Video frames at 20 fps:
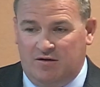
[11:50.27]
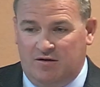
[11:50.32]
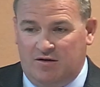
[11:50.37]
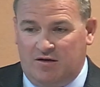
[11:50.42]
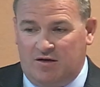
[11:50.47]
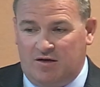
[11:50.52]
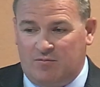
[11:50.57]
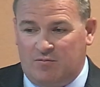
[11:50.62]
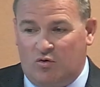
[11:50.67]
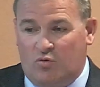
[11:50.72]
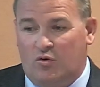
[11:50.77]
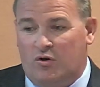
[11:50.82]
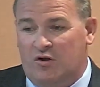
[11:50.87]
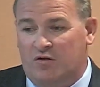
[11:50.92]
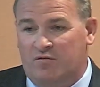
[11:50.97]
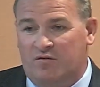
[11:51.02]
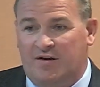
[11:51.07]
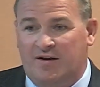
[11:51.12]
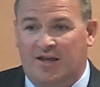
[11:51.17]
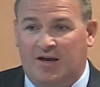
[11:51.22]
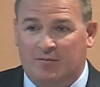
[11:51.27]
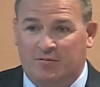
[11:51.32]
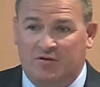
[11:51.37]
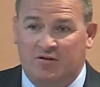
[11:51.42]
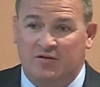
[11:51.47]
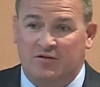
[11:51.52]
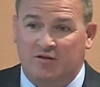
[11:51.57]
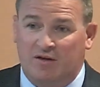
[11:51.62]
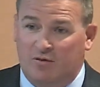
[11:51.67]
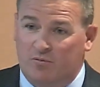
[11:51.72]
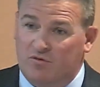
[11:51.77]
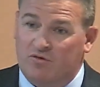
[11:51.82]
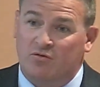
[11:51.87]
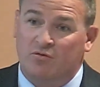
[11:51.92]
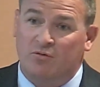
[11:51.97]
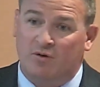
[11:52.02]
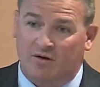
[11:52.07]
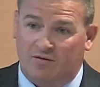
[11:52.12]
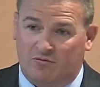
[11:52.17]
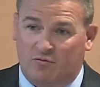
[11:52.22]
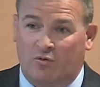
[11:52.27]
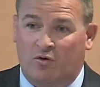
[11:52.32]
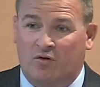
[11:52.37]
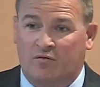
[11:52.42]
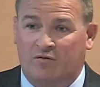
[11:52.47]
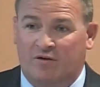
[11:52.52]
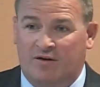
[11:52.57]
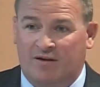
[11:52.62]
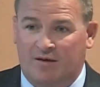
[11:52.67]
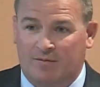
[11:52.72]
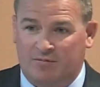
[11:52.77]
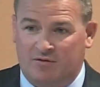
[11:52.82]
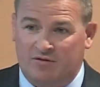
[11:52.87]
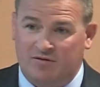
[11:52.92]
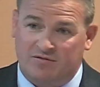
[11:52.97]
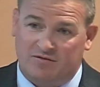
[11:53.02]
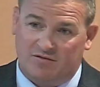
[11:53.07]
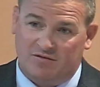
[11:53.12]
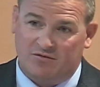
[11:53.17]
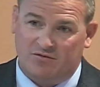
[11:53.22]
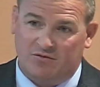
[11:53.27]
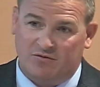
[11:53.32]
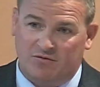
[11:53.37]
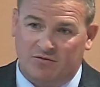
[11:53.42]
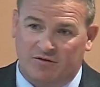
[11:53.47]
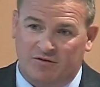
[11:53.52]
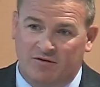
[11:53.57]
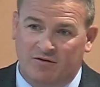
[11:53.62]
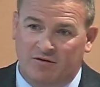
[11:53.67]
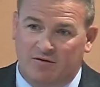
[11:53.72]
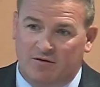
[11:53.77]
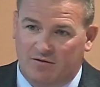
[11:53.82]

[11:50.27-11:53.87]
um, a qualified applicant, now we do have qualified applicants internally.